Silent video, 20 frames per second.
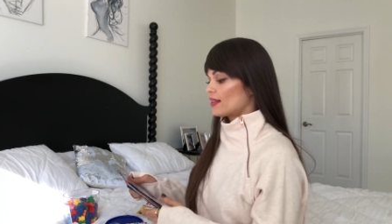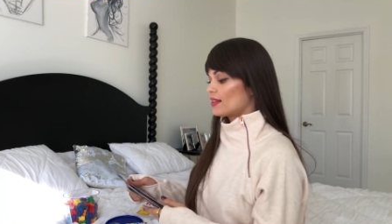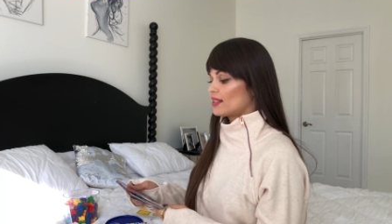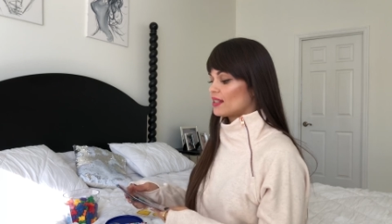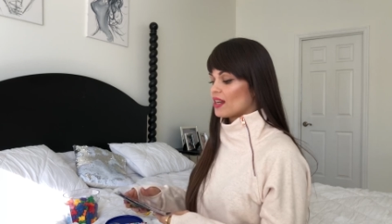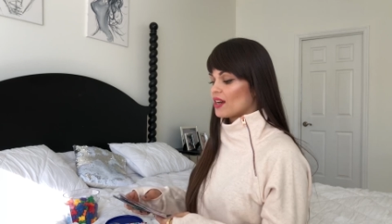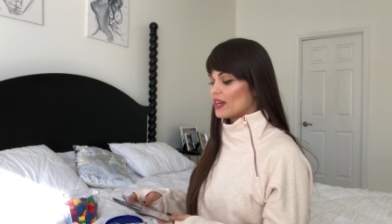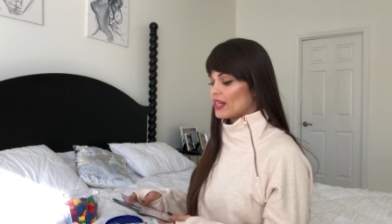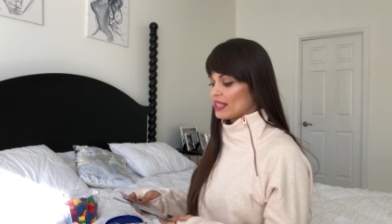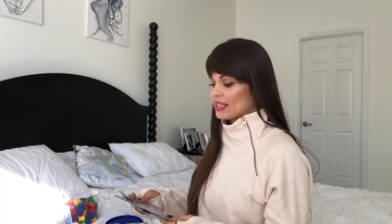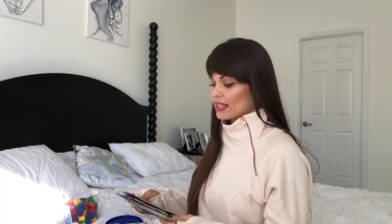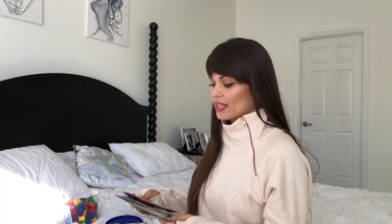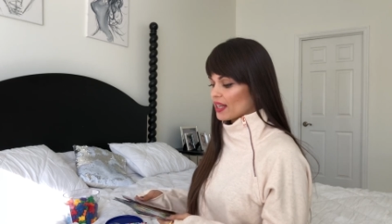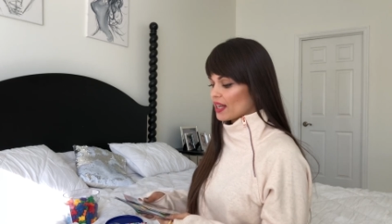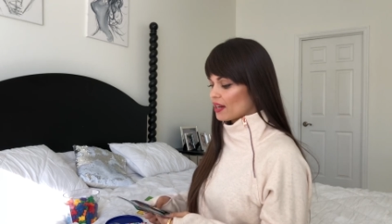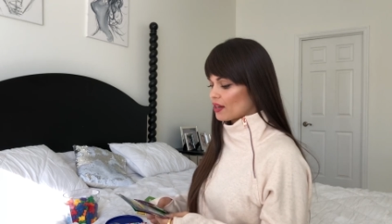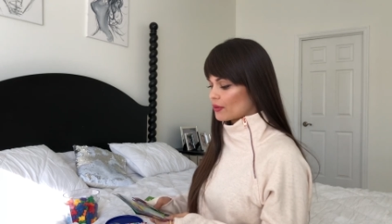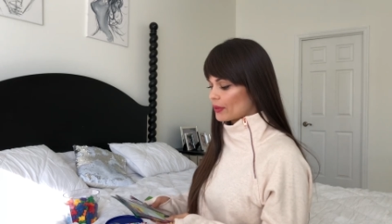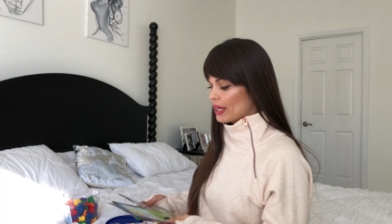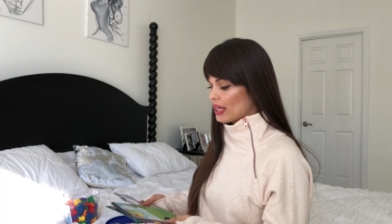So it's
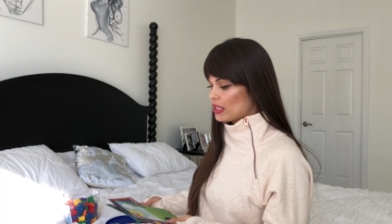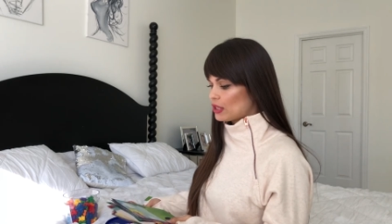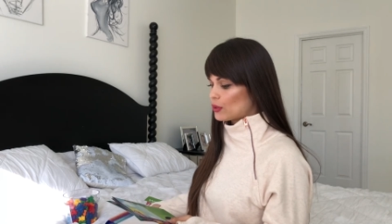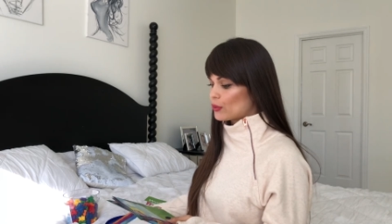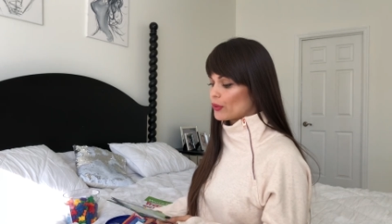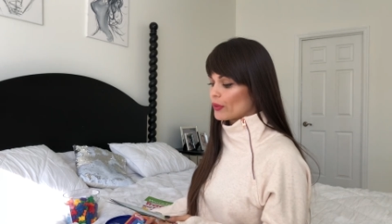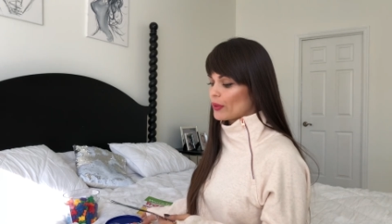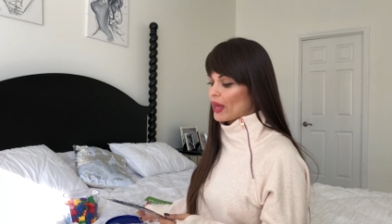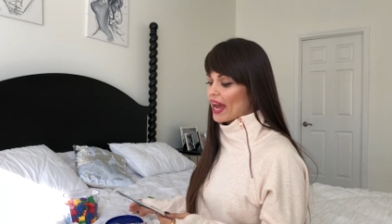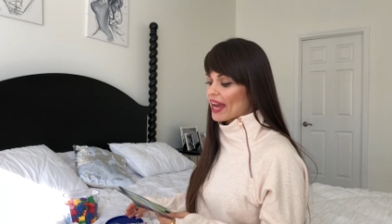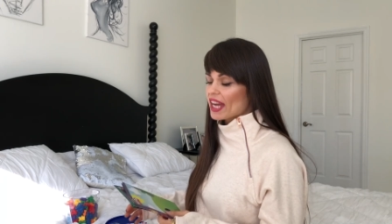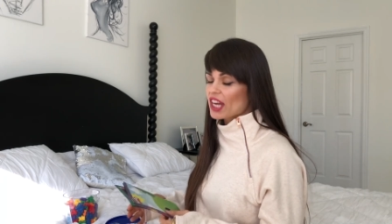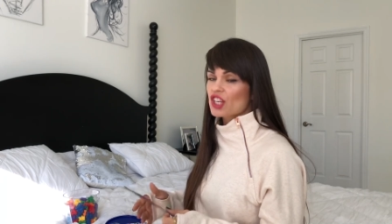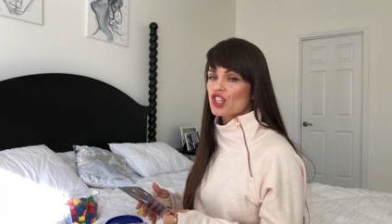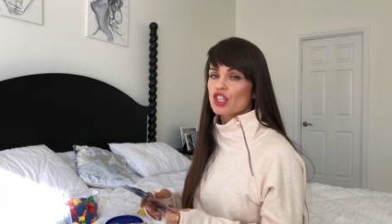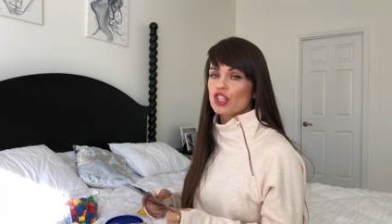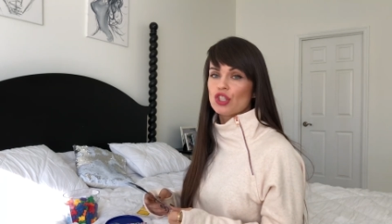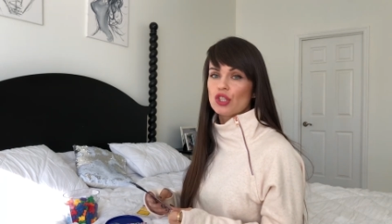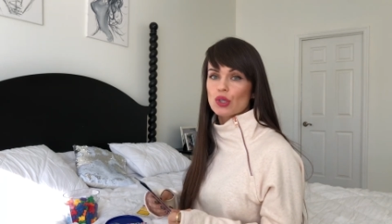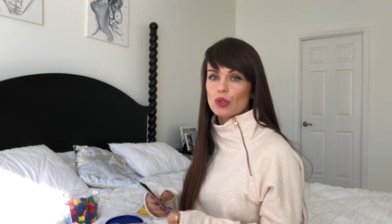a, a great tool. I
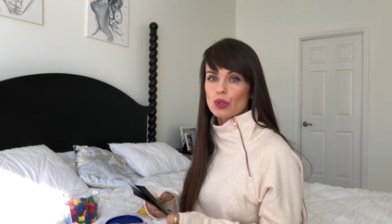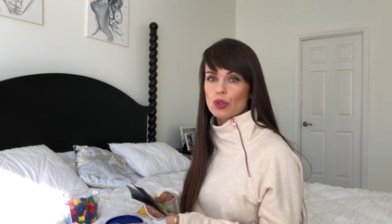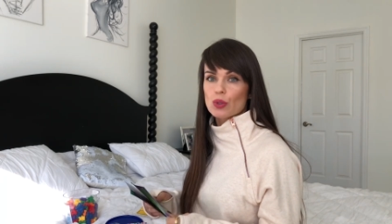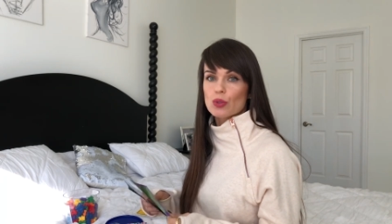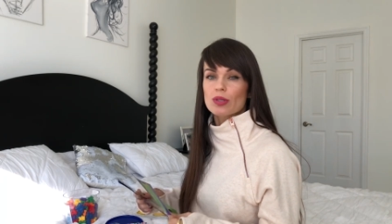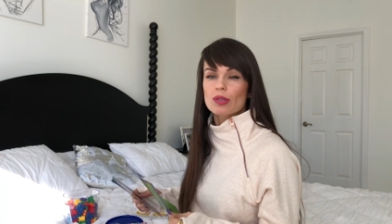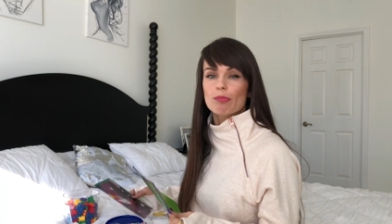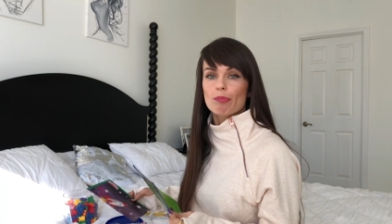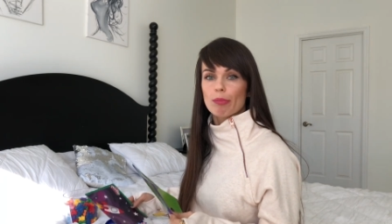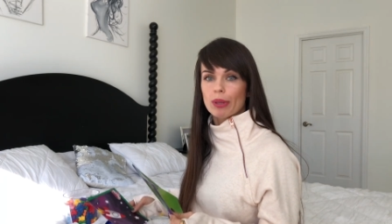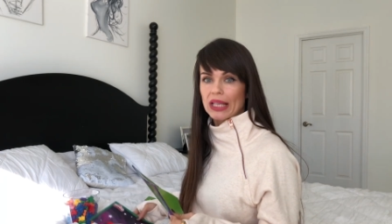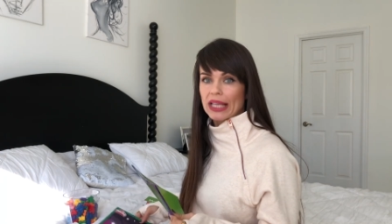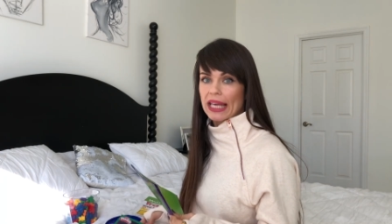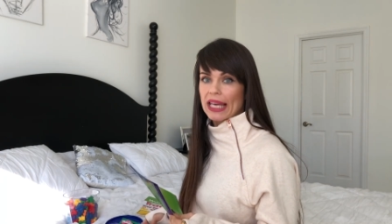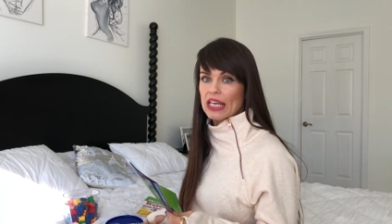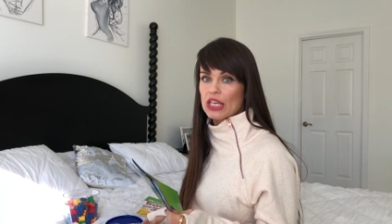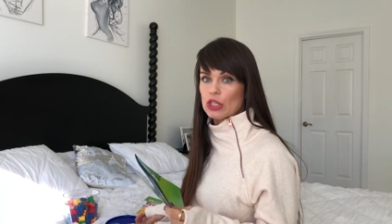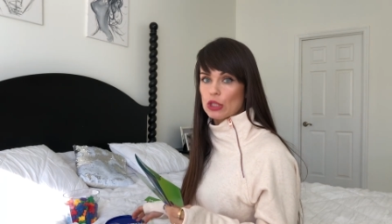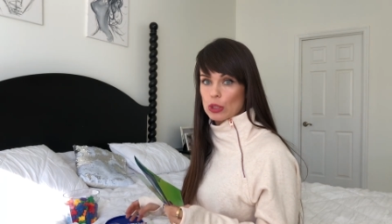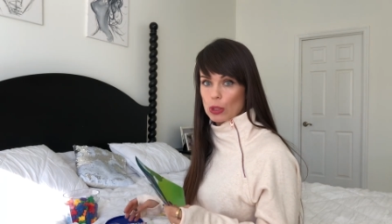actually don't use
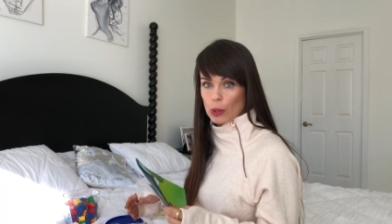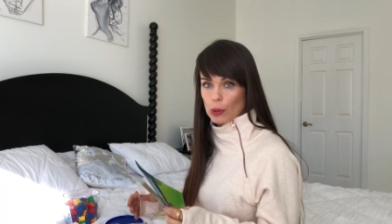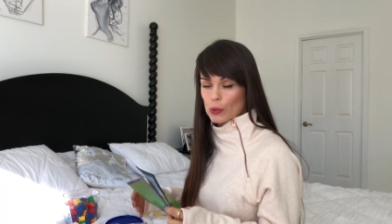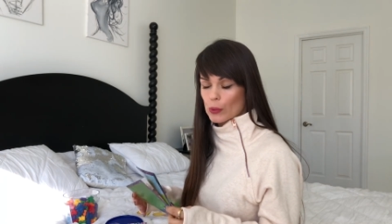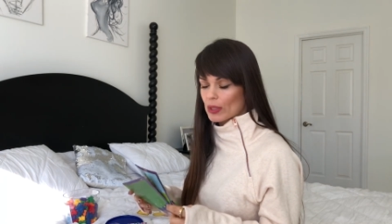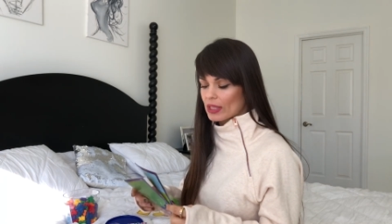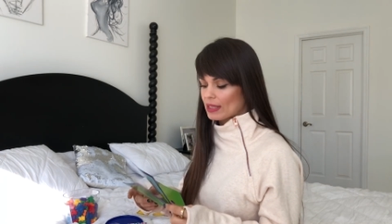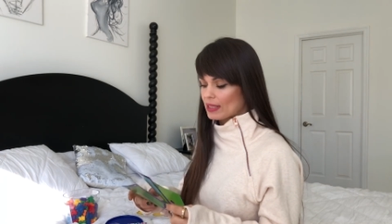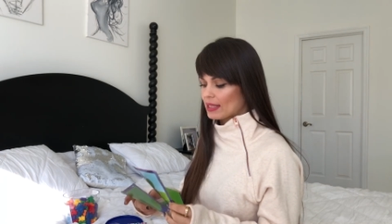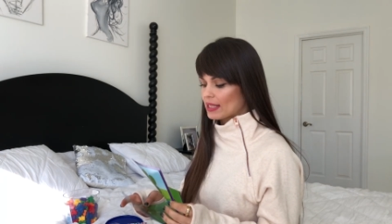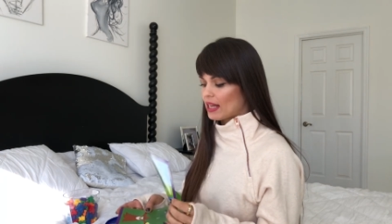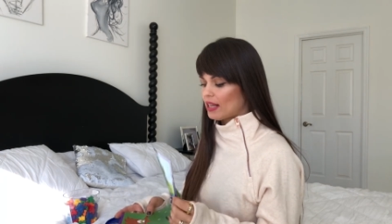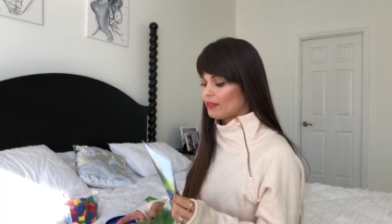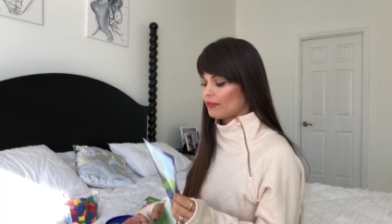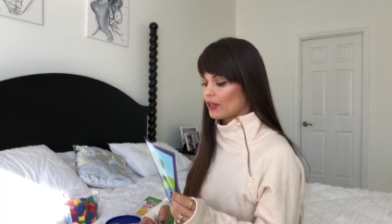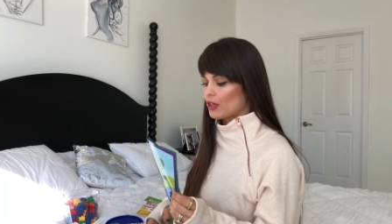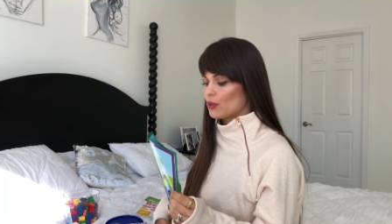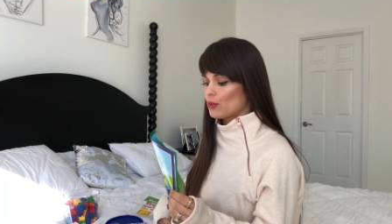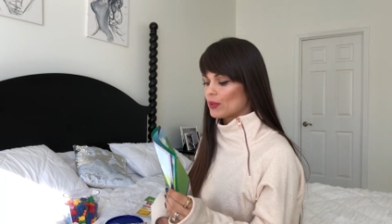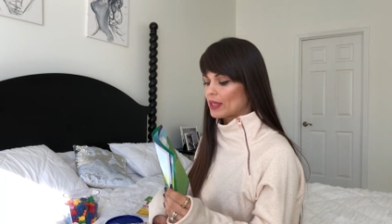Play-Doh
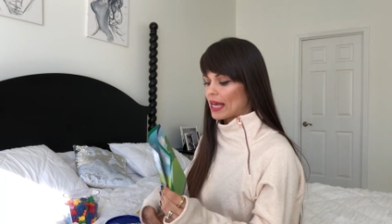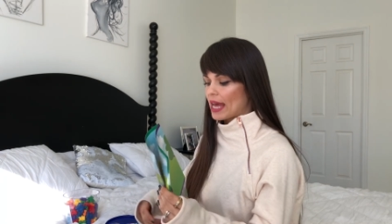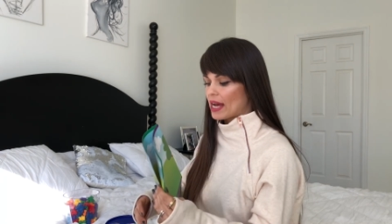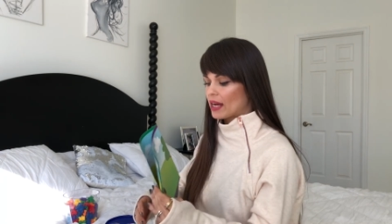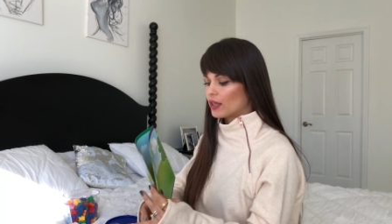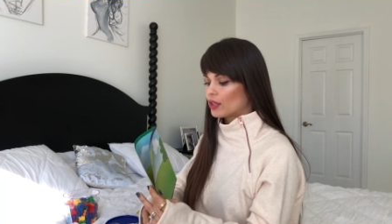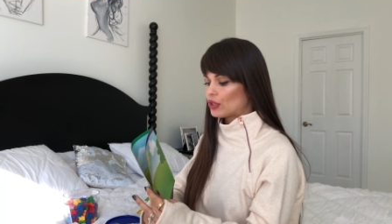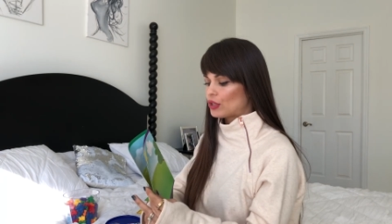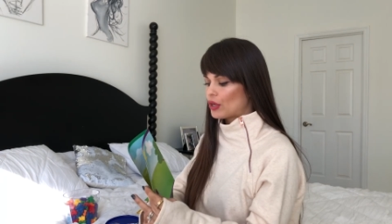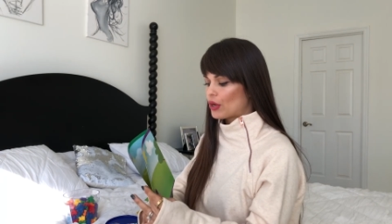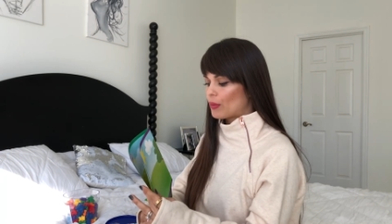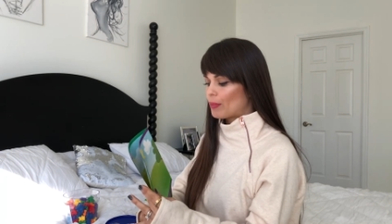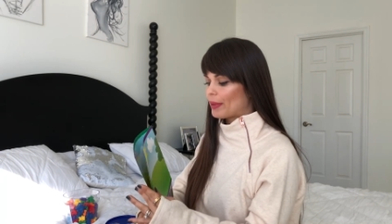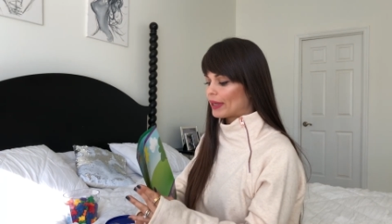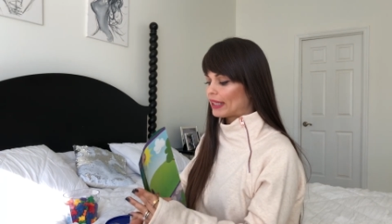itself, I use Eka-Doh,